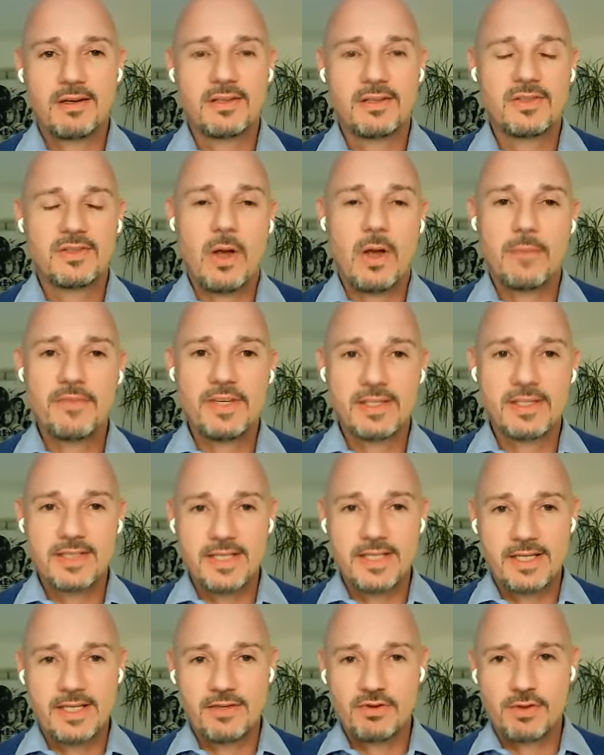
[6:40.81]
It's
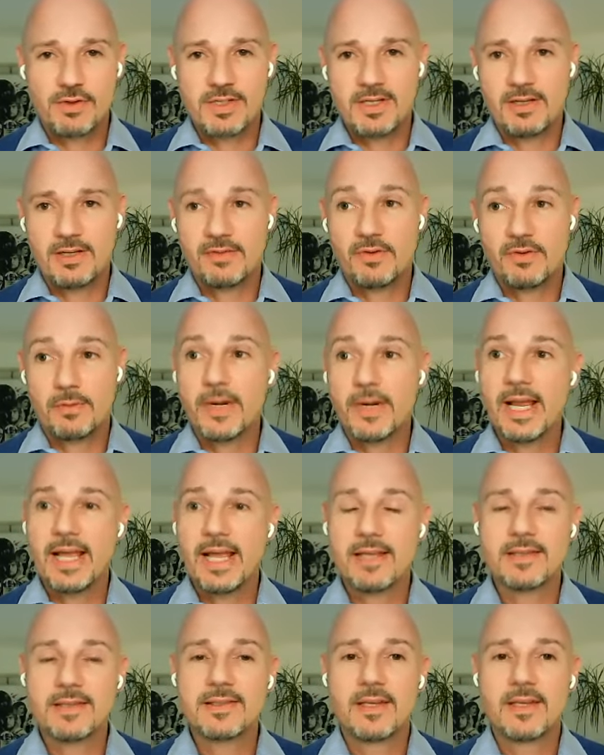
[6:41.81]
obviously interesting for
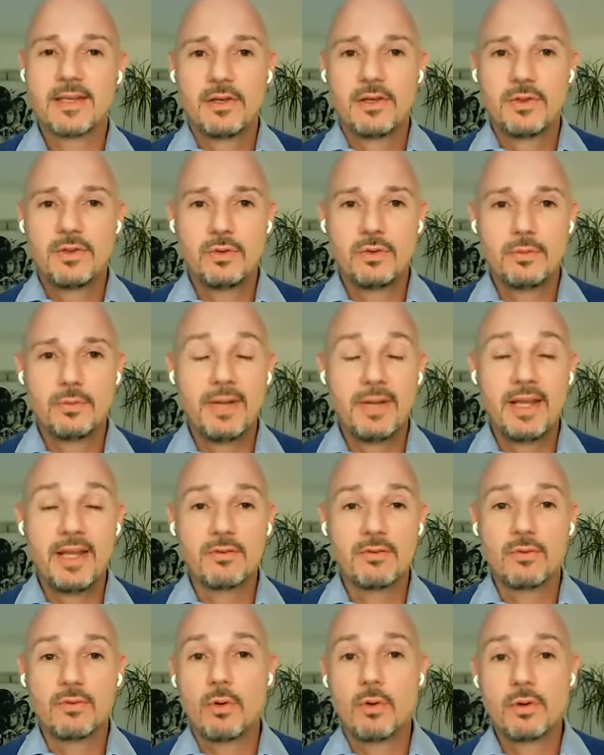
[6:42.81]
brands to play
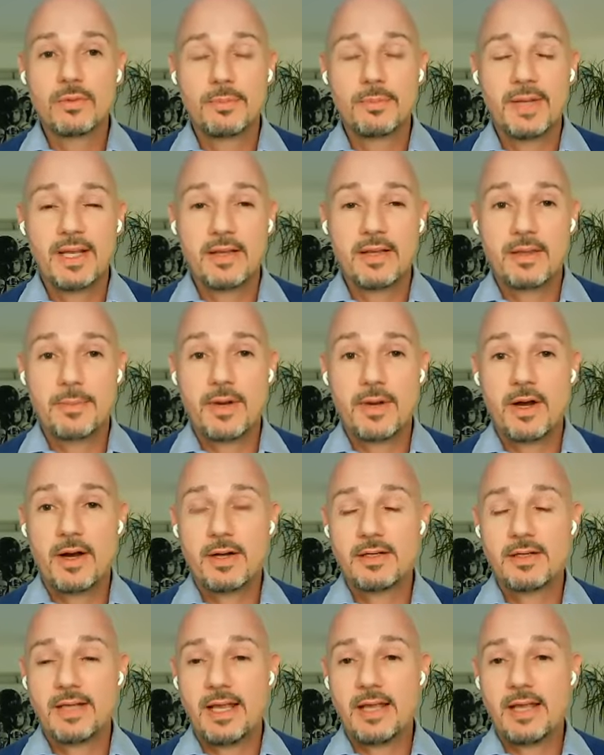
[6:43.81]
a role, to play their
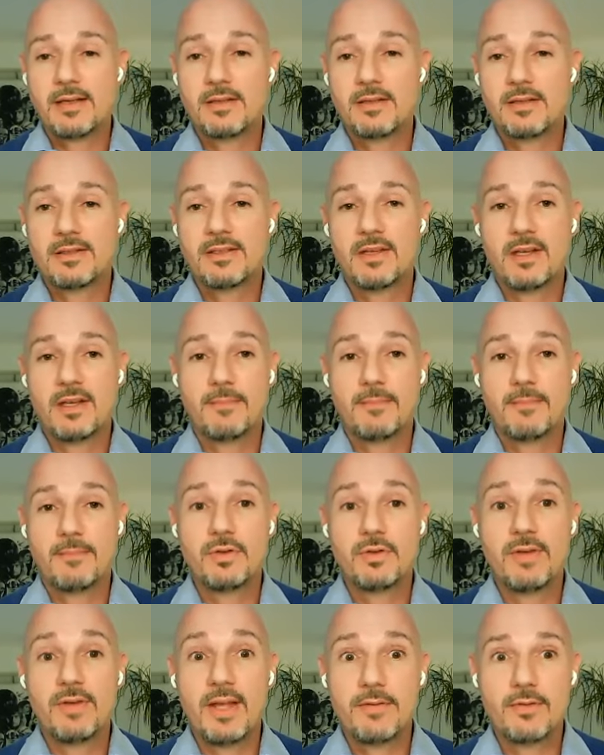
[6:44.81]
part, and
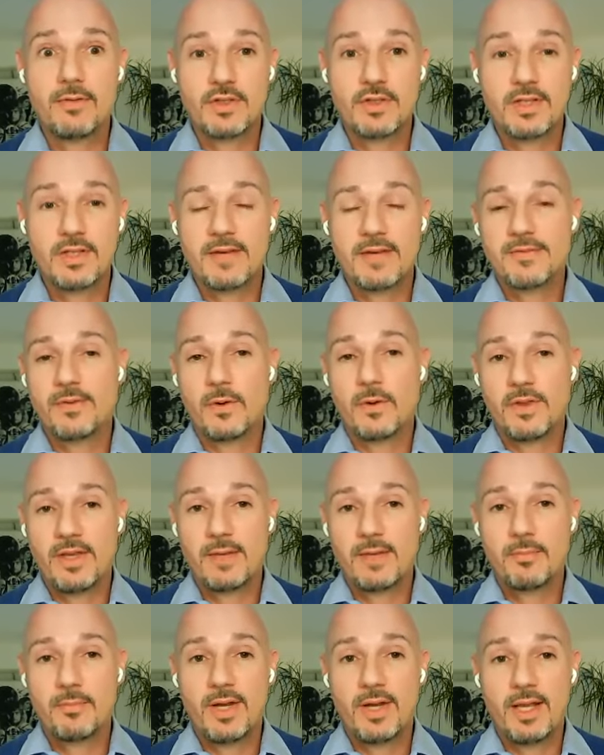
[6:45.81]
to leverage that for
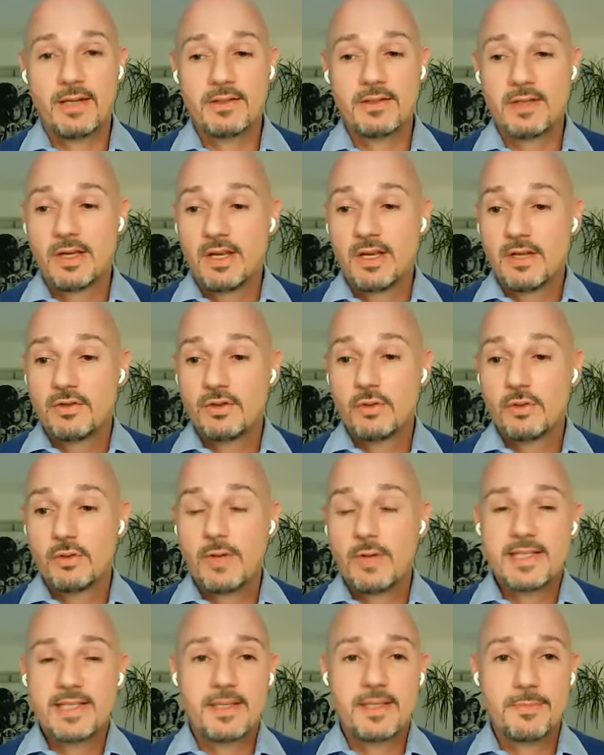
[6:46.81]
their brand, to
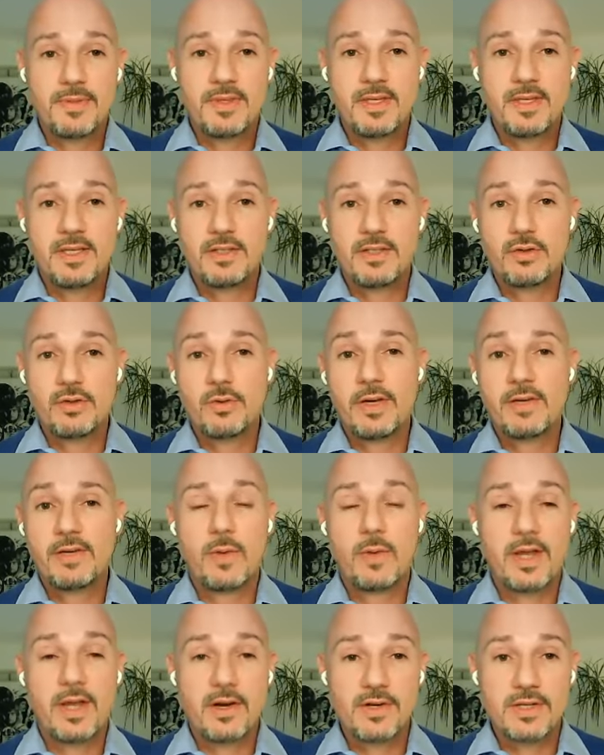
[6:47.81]
create sympathy, to create
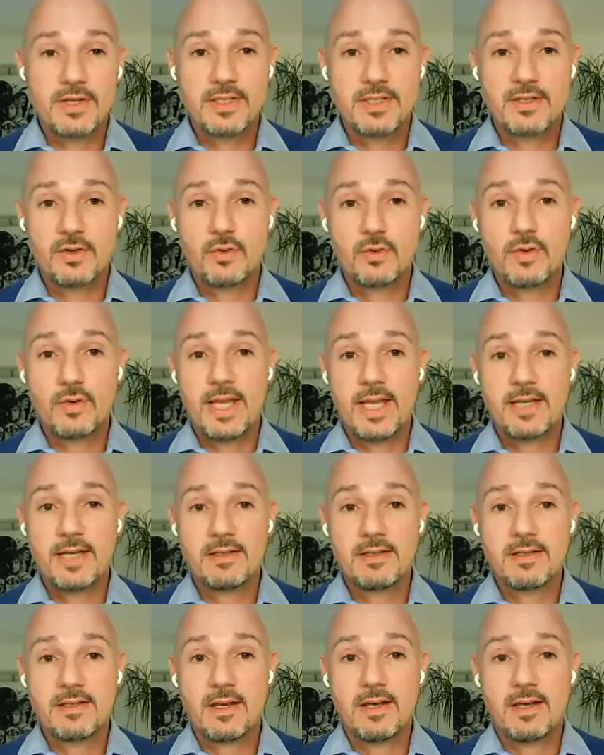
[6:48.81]
awareness, to
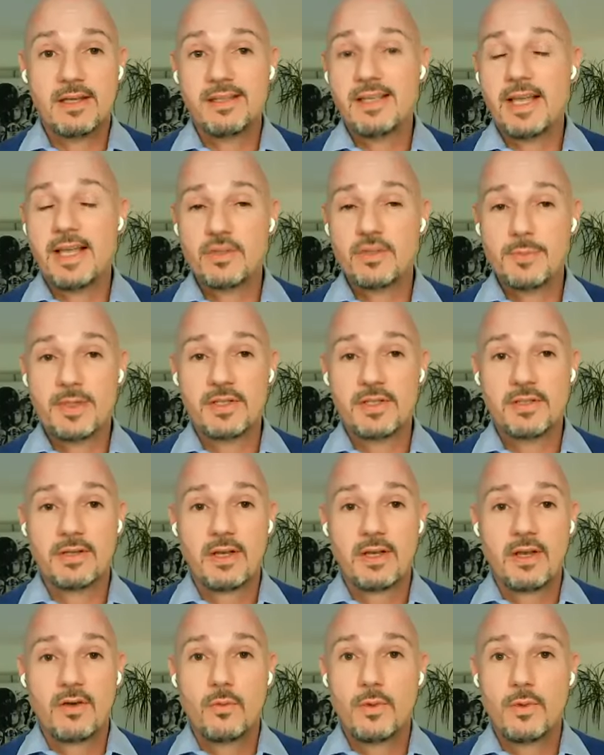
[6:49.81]
create engagement
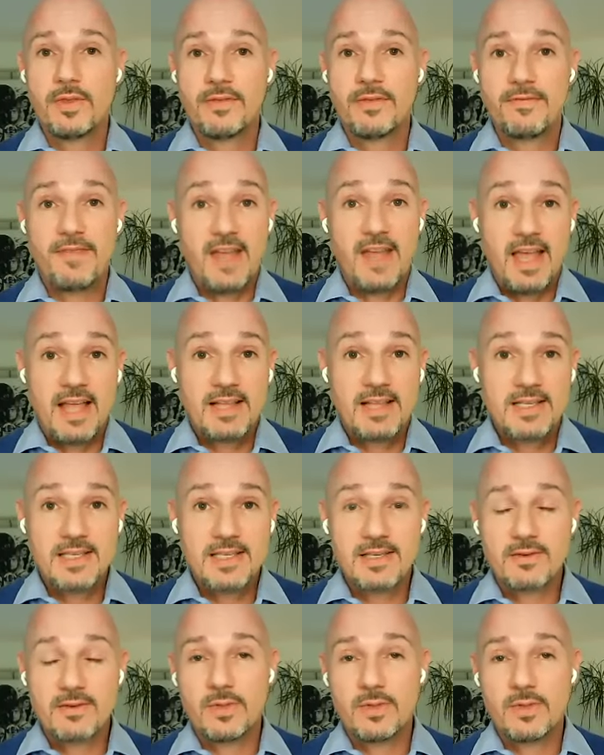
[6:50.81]
with
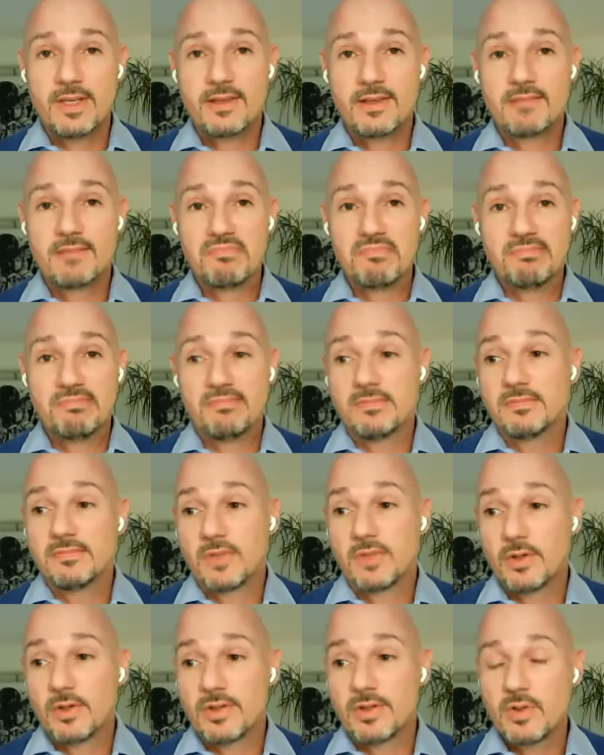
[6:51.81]
fans, with
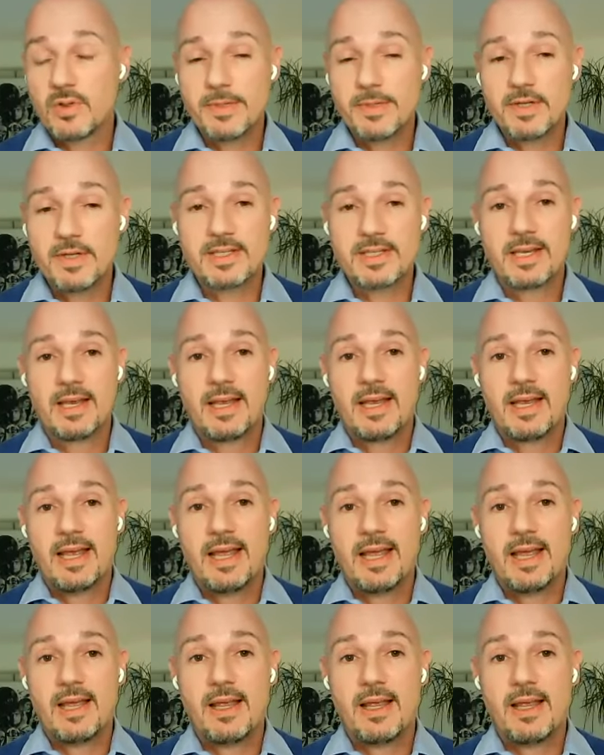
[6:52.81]
consumers.
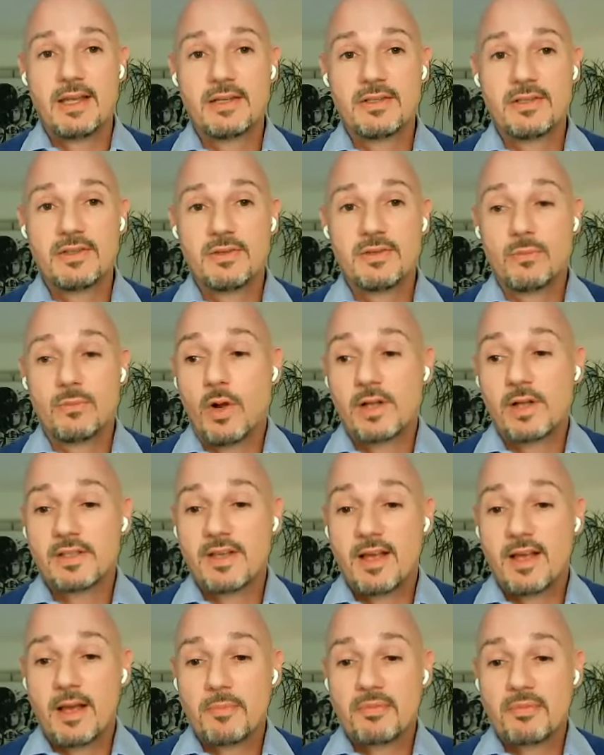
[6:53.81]
And the
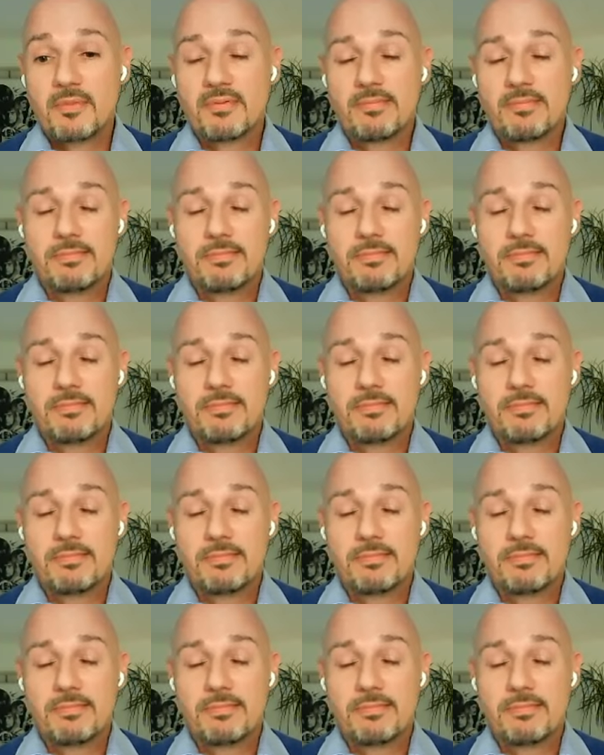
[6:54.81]
World Cup